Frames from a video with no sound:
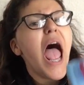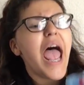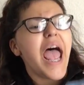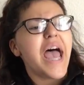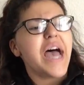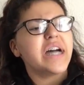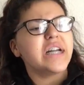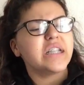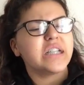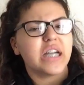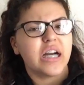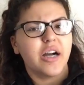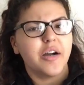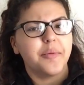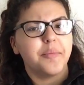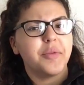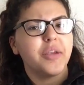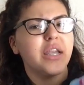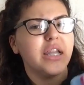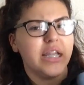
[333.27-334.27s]
and
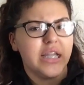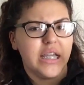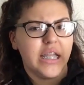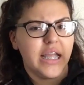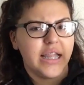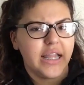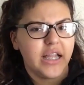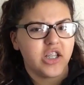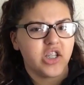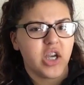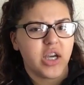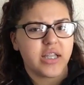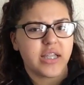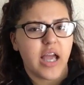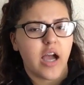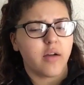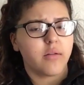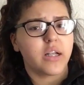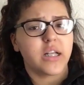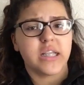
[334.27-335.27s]
you need to get that checked
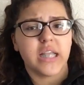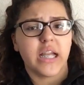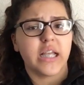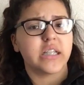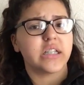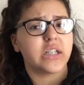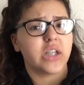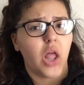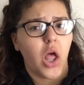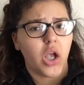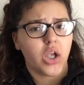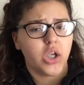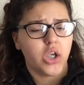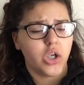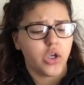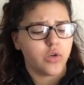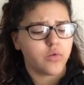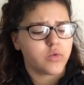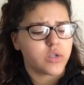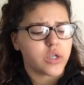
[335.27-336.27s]
out because that is not
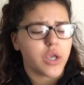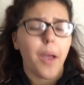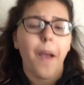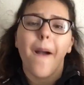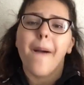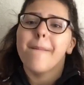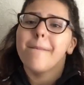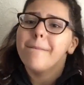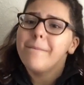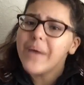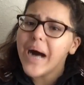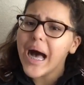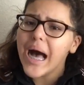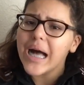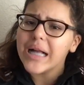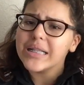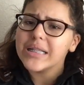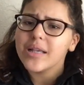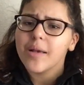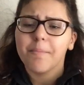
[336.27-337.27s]
cute.
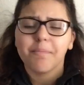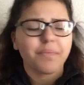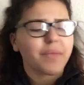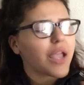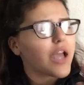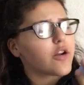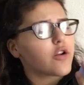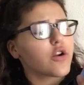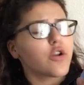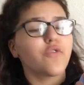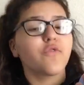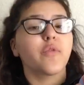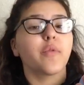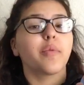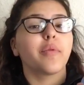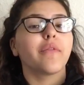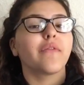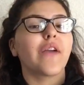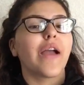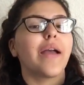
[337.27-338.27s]
But in order to
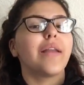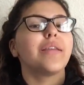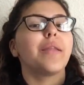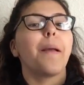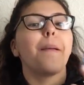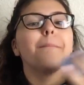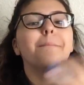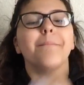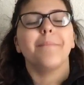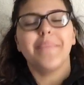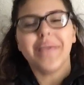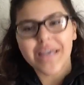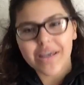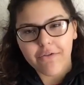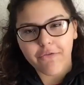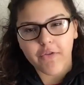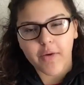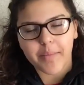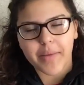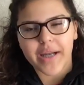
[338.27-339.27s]
prevent me
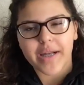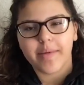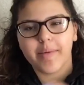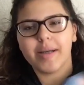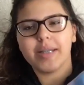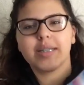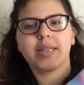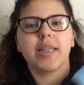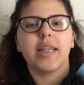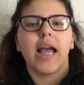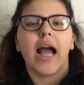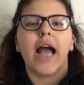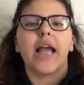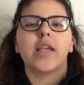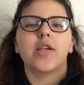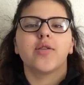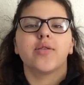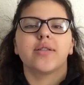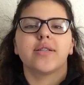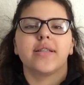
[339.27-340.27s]
from getting musty, I
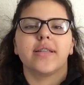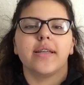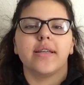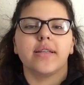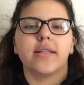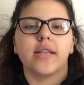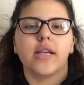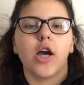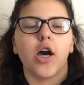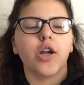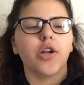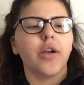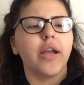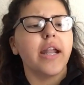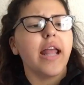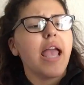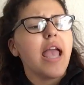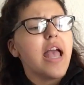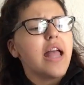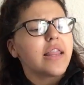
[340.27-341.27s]
use the
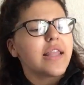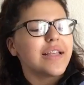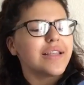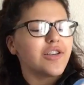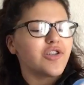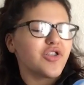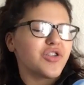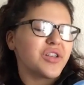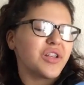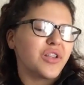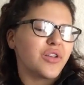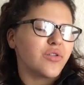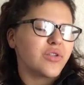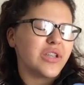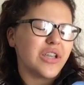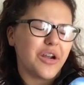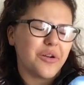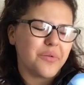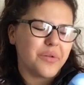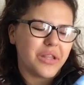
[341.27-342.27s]
deodorant. This is just a little
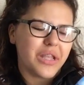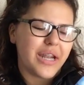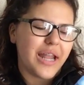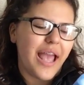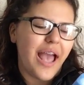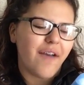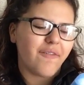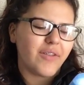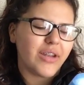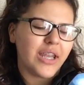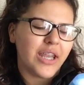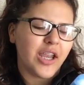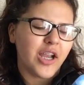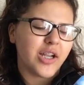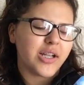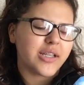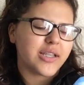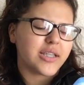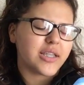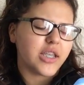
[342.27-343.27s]
deodorant that I have in
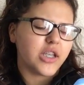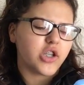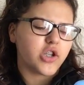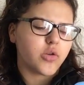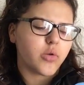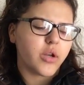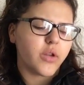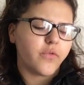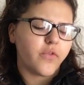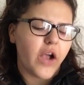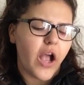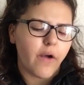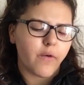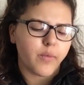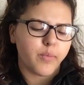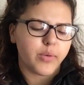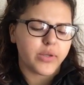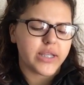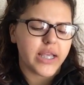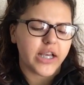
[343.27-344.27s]
here. It's the
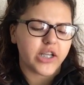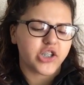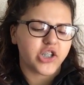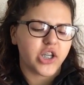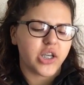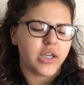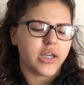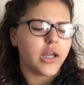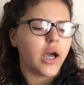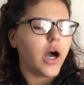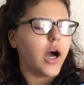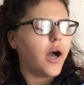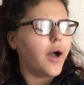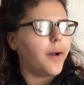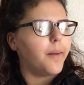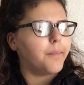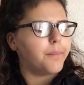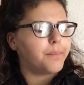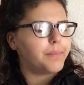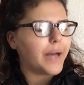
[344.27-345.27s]
24-hour protection
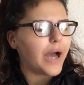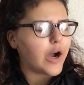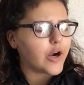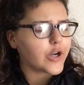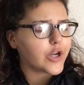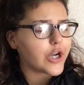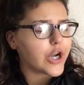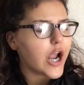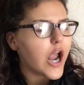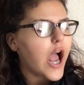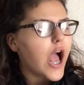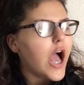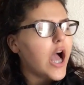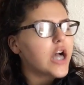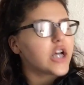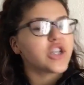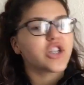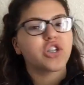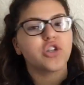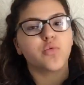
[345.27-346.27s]
powder,
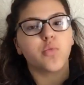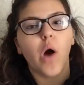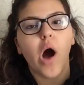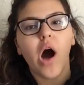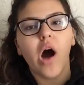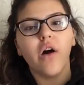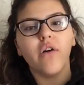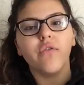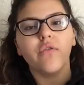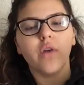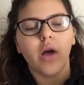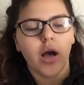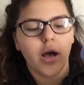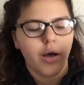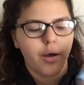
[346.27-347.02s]
suave